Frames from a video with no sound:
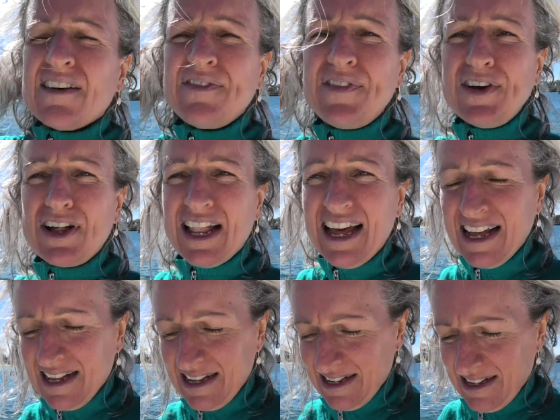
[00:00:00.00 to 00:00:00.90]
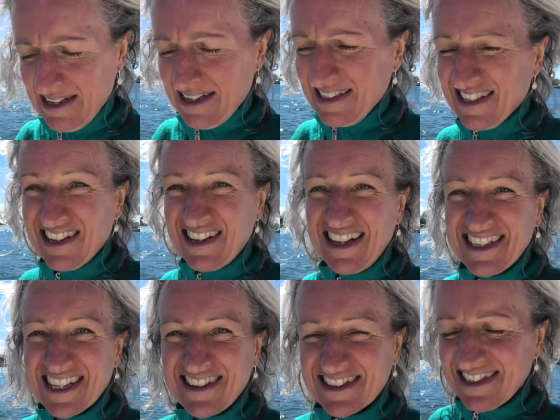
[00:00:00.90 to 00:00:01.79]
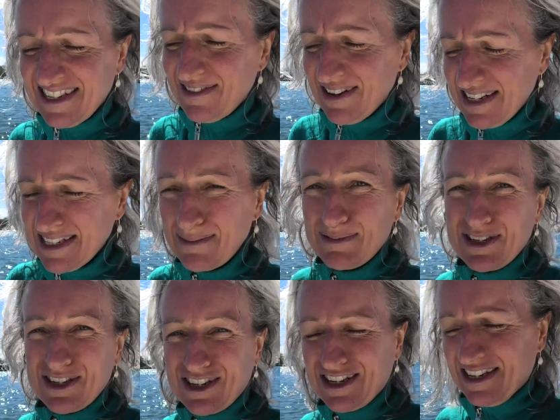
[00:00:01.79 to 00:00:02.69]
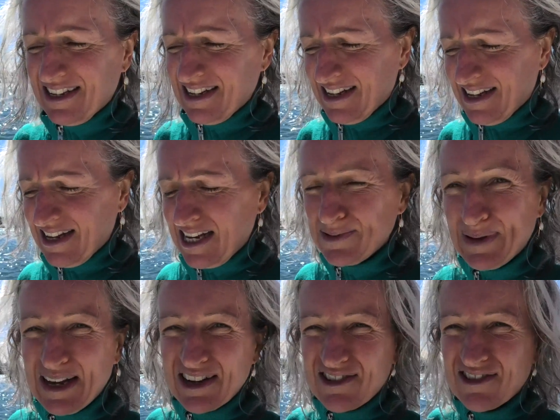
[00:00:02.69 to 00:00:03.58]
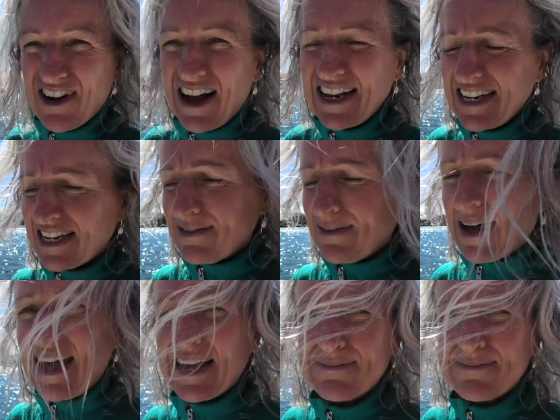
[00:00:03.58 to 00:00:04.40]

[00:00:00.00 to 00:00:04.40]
furler. So let's go and see what he's up to. He's been grinding away